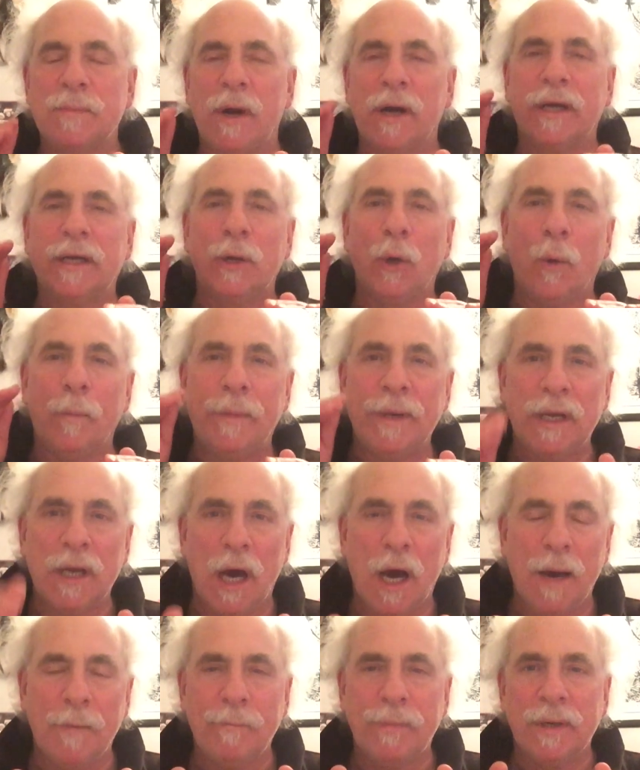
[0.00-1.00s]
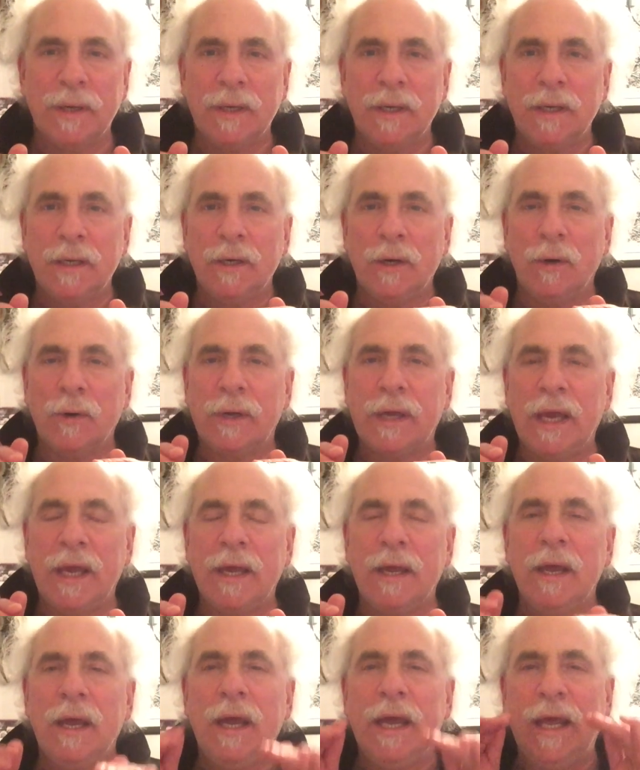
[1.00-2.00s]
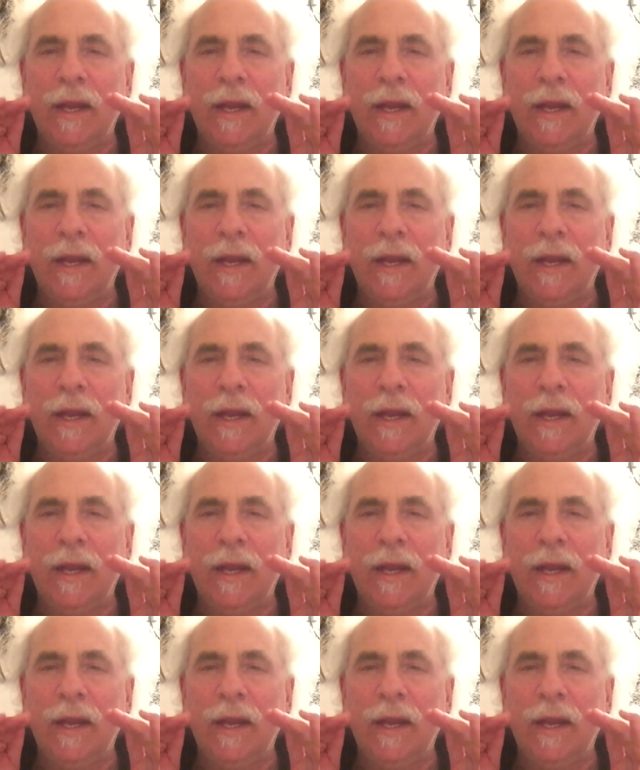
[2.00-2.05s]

Market opened up, okay?